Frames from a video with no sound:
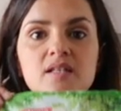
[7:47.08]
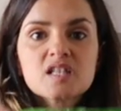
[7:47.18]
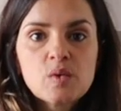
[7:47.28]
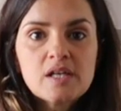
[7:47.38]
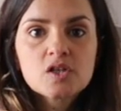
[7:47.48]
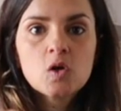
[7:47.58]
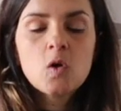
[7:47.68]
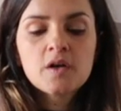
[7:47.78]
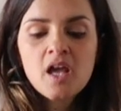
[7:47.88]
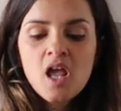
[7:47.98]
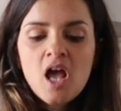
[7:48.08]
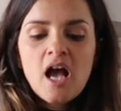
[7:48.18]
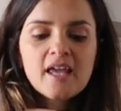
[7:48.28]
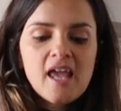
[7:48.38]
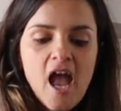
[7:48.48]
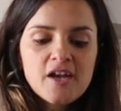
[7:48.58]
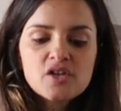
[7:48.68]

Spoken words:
and sweet corn. Again,